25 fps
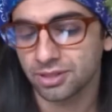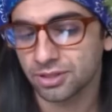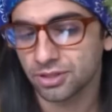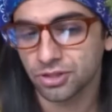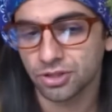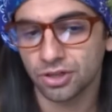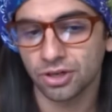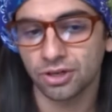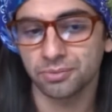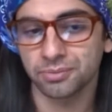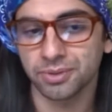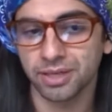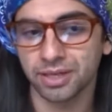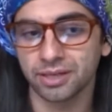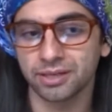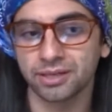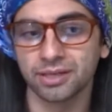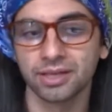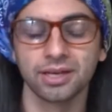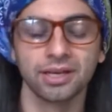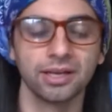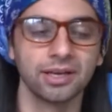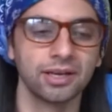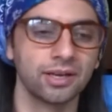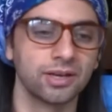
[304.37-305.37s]
I was like, sure,
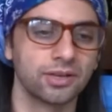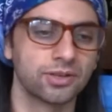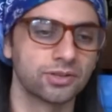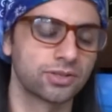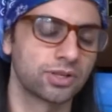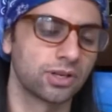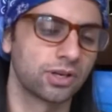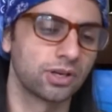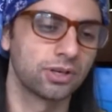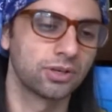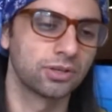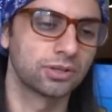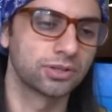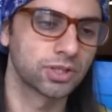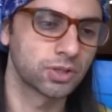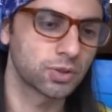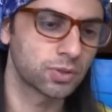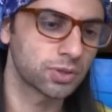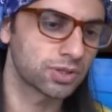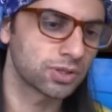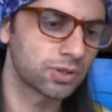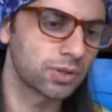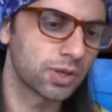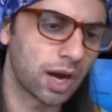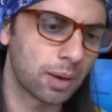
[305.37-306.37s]
man. So
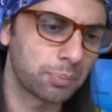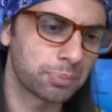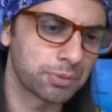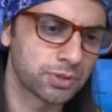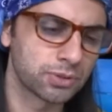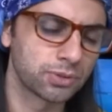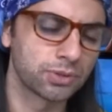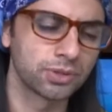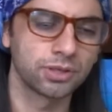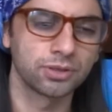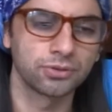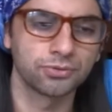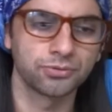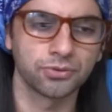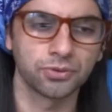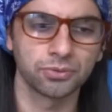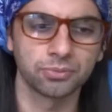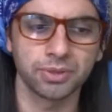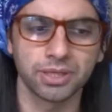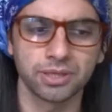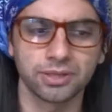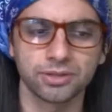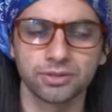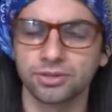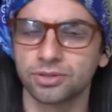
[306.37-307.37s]
this was a good opportunity
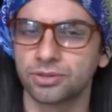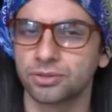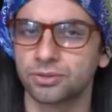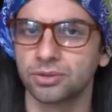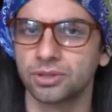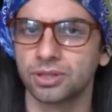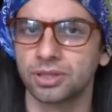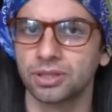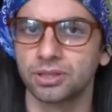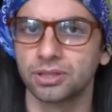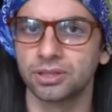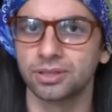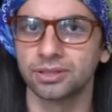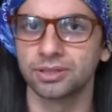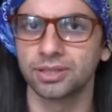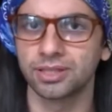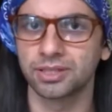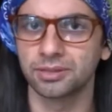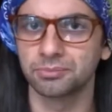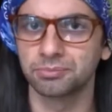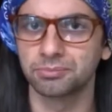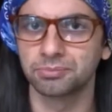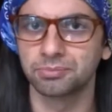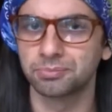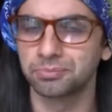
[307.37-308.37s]
for me to uh,
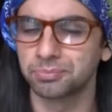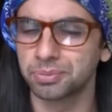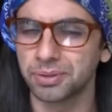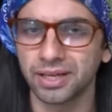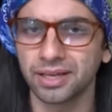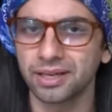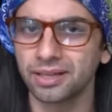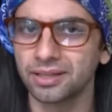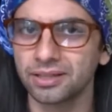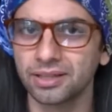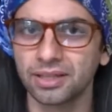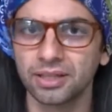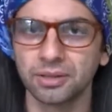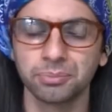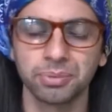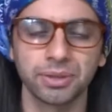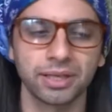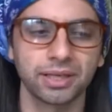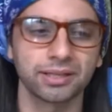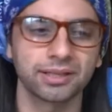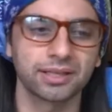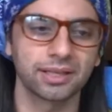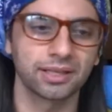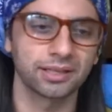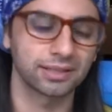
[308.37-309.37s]
let him play a little
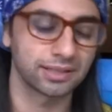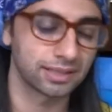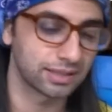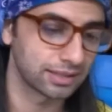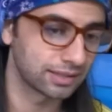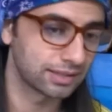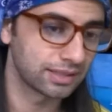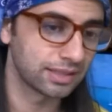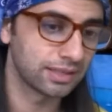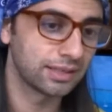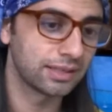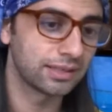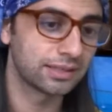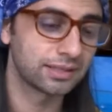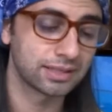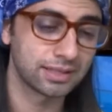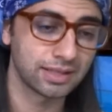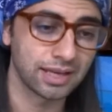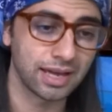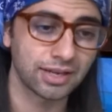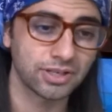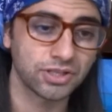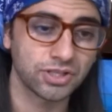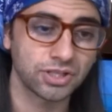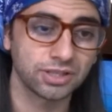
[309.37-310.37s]
bit, and he
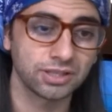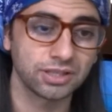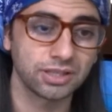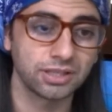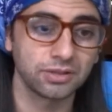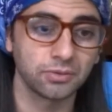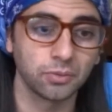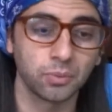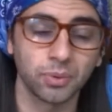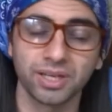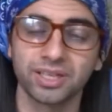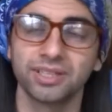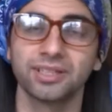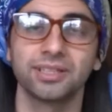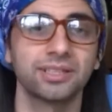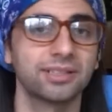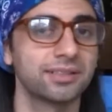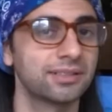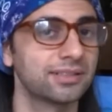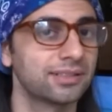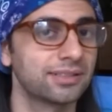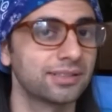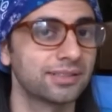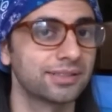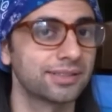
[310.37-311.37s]
did. He actually went
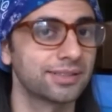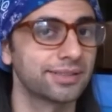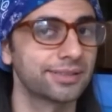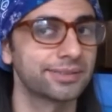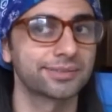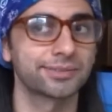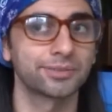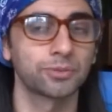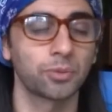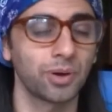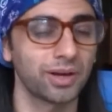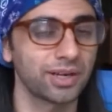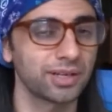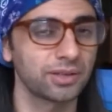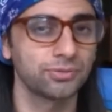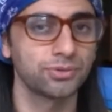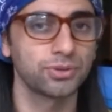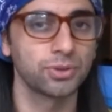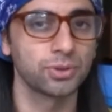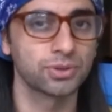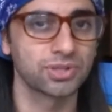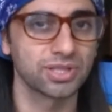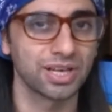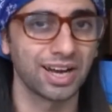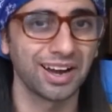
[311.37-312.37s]
in uh, quite
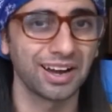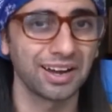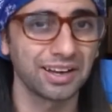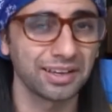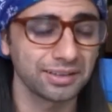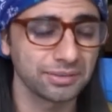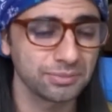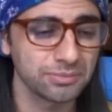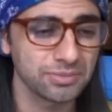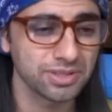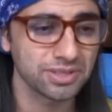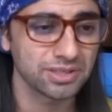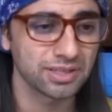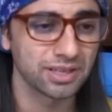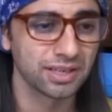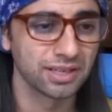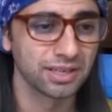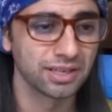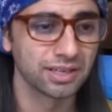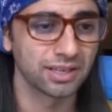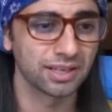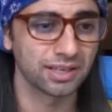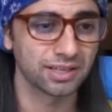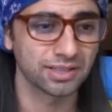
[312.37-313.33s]
a few times.